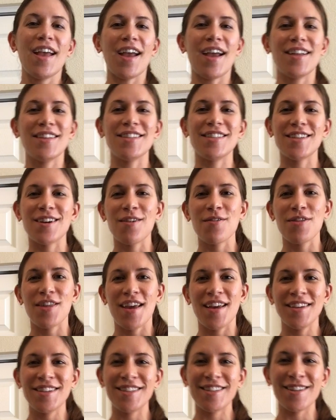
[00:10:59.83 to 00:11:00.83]
And so
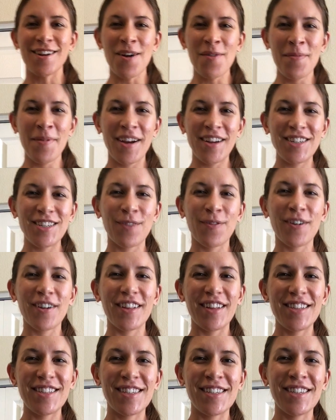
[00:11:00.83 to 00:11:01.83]
thanks so much for
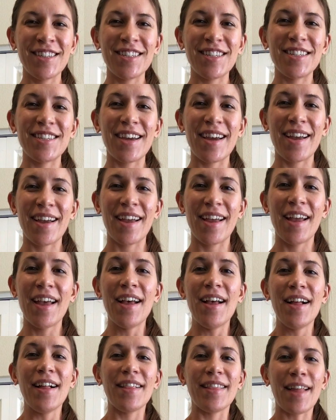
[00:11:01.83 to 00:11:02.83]
listening today.
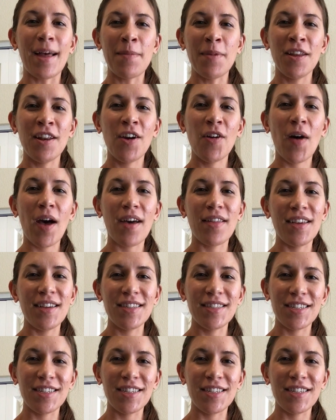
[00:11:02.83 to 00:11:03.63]
Let me know how these